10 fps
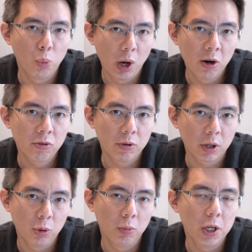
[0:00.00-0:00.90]
wealth
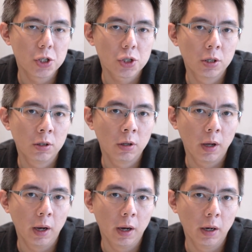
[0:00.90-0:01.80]
accumulation
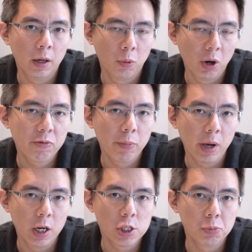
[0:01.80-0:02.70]
and wealth
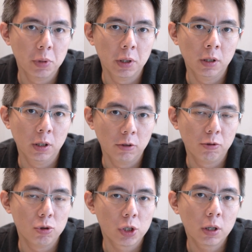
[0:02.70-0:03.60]
management in the
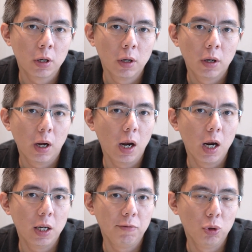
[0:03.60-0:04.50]
future.
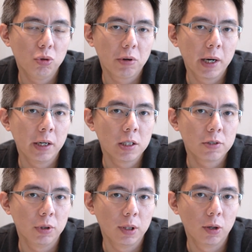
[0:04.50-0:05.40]
And if you do find
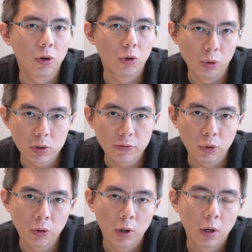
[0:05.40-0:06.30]
this video
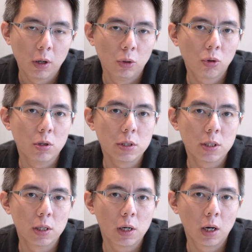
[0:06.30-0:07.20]
useful, do
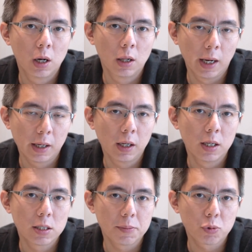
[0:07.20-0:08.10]
consider liking
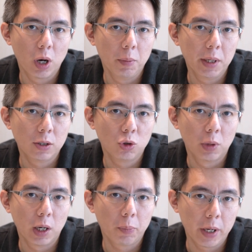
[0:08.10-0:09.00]
and subscribing to
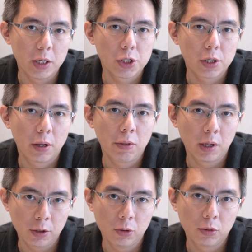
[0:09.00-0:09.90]
my page.
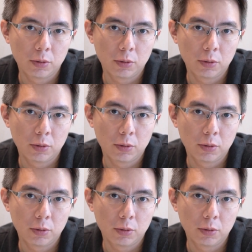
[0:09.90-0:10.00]
Thank you.